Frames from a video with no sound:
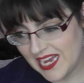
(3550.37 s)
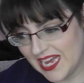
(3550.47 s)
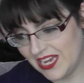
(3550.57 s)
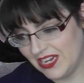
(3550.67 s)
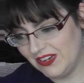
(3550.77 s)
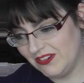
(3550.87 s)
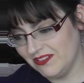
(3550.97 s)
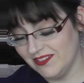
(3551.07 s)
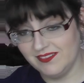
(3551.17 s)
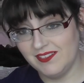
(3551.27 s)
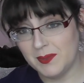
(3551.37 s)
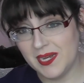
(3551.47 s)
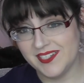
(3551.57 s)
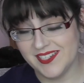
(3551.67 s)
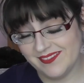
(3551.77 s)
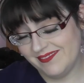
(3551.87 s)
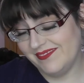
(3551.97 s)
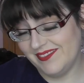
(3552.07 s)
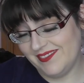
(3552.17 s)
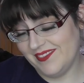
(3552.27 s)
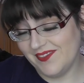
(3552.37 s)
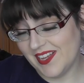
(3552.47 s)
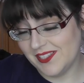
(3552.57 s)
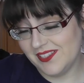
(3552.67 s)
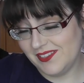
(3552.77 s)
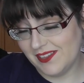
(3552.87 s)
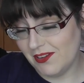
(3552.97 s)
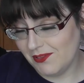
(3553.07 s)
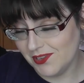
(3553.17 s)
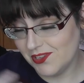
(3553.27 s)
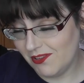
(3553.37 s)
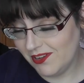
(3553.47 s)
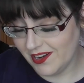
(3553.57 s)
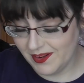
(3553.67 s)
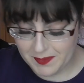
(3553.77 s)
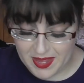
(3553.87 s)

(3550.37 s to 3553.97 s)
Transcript: or Amanda, if that's how you want to call her,